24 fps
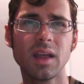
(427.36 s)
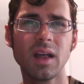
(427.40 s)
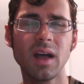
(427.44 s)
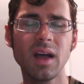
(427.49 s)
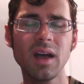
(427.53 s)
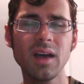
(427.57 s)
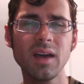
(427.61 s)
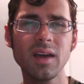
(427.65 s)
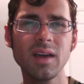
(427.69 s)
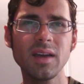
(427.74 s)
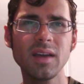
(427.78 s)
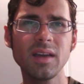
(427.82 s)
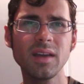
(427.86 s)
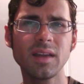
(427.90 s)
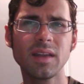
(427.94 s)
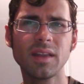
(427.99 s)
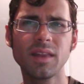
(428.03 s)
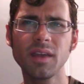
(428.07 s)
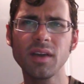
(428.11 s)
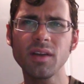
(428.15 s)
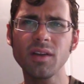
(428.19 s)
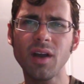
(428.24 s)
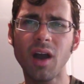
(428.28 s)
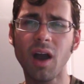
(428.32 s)

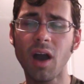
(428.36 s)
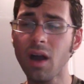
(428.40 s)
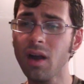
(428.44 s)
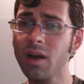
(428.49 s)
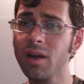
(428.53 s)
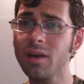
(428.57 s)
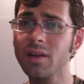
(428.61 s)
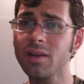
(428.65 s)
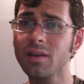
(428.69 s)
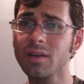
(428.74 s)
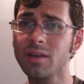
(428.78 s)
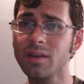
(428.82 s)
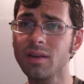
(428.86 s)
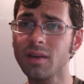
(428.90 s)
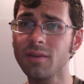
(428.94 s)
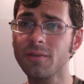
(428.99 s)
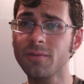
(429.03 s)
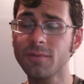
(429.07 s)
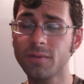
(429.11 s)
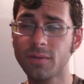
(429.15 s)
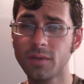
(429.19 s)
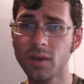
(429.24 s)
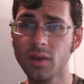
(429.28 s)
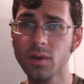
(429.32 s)
There are a
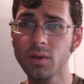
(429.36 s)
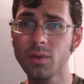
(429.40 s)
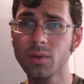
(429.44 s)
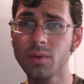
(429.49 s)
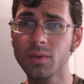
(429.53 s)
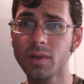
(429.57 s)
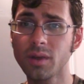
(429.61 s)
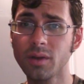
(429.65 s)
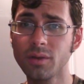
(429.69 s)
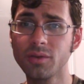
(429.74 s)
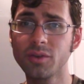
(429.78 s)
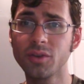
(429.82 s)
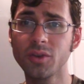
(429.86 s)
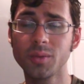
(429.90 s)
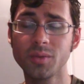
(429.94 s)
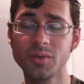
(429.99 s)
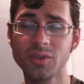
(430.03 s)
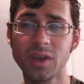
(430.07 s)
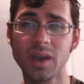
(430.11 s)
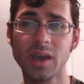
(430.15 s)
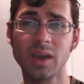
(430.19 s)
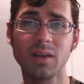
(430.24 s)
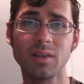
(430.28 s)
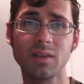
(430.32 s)
few YouTube
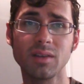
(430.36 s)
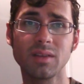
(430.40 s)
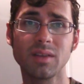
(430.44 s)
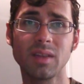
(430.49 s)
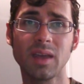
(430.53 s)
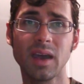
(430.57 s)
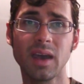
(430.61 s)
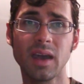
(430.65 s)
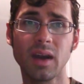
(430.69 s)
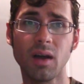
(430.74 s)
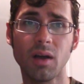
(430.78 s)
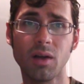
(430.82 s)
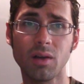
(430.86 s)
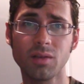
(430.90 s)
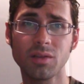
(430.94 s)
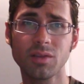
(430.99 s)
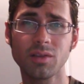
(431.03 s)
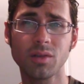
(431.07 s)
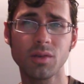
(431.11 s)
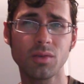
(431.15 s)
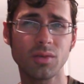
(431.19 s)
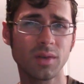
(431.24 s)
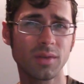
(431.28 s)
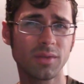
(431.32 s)
channels that
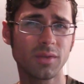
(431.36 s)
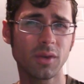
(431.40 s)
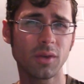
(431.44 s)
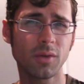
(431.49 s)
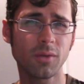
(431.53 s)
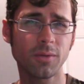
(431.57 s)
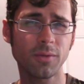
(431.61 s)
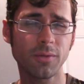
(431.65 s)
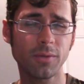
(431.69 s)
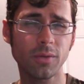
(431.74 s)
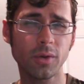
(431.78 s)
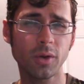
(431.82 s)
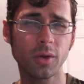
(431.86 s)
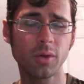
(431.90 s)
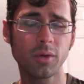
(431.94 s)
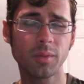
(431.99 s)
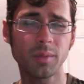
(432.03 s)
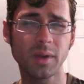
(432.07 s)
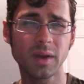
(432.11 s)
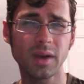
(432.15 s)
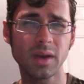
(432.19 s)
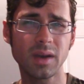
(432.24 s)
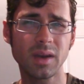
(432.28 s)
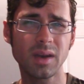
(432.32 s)
also review
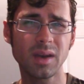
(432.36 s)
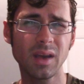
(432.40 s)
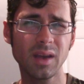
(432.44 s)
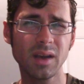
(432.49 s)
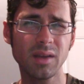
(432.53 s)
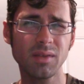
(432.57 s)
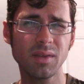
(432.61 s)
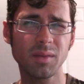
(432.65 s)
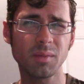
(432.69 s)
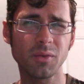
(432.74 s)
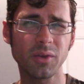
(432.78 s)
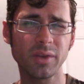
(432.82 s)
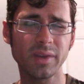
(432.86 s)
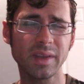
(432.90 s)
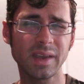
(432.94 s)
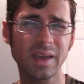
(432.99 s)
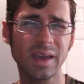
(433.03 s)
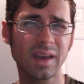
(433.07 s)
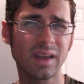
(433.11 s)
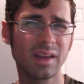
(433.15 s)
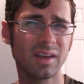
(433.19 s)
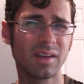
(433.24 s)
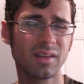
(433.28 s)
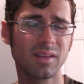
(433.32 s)
fruit, but none of them really
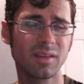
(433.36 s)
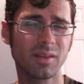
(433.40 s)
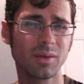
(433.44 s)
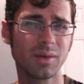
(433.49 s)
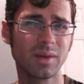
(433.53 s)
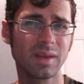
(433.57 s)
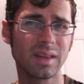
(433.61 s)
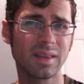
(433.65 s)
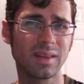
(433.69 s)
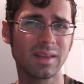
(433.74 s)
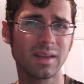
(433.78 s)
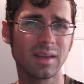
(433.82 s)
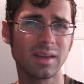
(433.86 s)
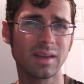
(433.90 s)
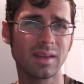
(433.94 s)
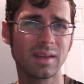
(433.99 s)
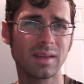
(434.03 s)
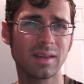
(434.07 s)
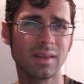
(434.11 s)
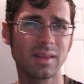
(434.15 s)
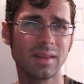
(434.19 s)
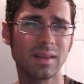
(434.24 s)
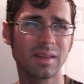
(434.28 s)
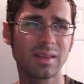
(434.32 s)
kind of do it in
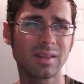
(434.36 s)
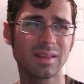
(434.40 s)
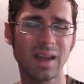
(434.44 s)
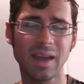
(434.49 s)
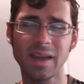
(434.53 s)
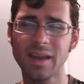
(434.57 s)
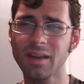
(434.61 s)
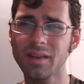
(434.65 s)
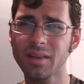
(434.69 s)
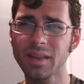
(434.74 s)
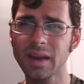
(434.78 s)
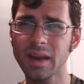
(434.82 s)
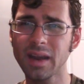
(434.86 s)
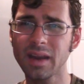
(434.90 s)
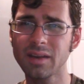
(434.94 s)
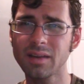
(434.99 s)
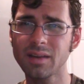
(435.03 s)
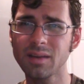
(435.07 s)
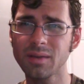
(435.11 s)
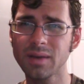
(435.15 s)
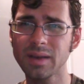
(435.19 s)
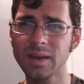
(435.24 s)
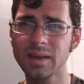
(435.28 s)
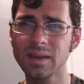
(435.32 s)
the style that I
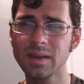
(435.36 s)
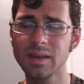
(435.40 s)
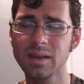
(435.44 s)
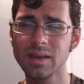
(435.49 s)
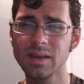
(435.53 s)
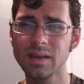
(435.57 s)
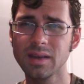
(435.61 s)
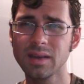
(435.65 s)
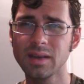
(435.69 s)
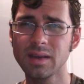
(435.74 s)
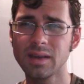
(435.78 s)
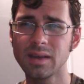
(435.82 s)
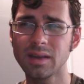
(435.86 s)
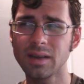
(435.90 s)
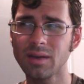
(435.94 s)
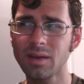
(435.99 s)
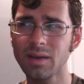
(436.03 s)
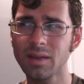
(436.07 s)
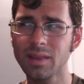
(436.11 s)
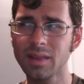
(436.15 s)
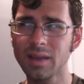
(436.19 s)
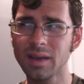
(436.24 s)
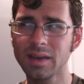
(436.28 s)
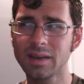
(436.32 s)
do it. You
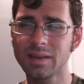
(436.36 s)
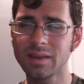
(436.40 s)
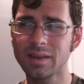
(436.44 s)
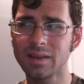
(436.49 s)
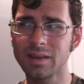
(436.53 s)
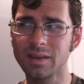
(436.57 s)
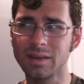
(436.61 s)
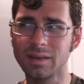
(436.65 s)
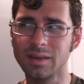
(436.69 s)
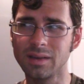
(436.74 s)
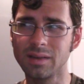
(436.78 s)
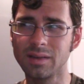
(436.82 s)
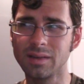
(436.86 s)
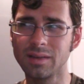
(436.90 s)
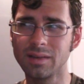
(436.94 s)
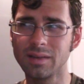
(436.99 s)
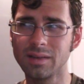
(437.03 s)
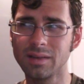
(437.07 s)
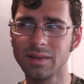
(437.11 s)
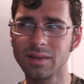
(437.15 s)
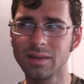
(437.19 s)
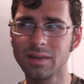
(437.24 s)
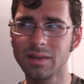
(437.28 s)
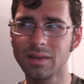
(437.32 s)
know, I like
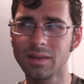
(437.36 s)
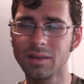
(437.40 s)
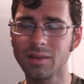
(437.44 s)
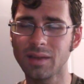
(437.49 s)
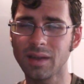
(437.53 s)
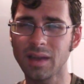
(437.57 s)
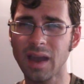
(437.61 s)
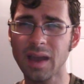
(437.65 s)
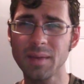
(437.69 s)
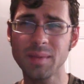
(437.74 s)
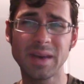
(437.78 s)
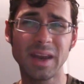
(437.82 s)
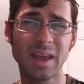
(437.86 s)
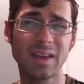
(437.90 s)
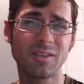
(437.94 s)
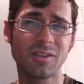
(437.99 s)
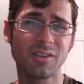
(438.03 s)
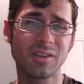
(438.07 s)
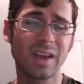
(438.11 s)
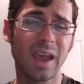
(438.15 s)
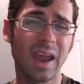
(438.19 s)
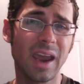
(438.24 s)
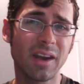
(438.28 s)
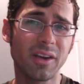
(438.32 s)
to, you know, like, I'm an
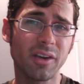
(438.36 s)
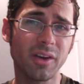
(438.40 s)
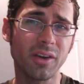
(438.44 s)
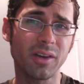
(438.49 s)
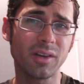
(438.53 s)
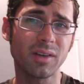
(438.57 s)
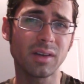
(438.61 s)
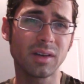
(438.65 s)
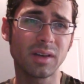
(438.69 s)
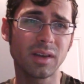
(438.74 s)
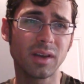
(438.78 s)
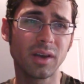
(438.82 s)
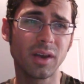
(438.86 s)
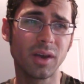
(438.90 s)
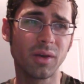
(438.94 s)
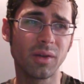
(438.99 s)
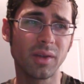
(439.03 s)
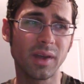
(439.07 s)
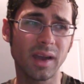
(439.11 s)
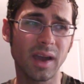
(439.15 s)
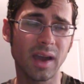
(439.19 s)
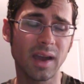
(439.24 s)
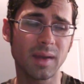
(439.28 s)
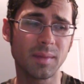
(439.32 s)
entertainer, you know,
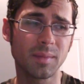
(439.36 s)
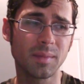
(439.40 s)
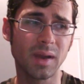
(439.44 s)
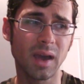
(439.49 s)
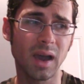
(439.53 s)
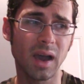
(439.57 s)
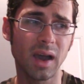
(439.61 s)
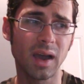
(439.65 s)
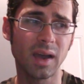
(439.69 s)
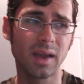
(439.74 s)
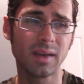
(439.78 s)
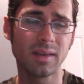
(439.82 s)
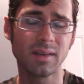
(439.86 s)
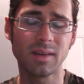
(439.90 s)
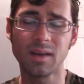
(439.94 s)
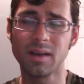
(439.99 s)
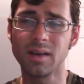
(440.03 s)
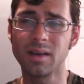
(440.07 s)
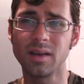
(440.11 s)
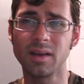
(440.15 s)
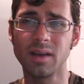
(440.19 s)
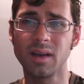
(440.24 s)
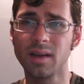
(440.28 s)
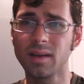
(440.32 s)
like, I'm not,
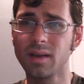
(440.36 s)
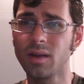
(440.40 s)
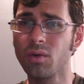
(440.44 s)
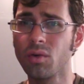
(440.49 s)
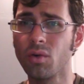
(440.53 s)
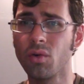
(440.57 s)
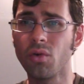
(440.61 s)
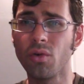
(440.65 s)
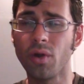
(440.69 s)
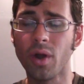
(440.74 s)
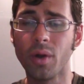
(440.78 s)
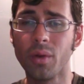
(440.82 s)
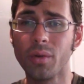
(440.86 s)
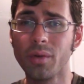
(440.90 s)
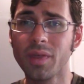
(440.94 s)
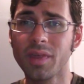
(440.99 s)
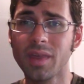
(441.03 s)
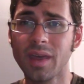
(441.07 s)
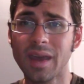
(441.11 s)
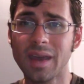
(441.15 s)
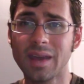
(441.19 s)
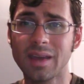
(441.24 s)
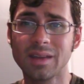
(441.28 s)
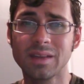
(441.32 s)
I don't grow
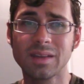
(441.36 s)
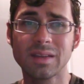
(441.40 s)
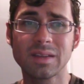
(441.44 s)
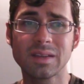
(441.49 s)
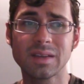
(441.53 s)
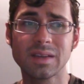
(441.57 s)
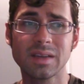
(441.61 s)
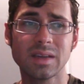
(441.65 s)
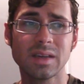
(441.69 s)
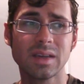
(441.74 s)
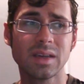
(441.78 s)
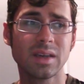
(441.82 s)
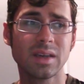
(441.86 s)
things,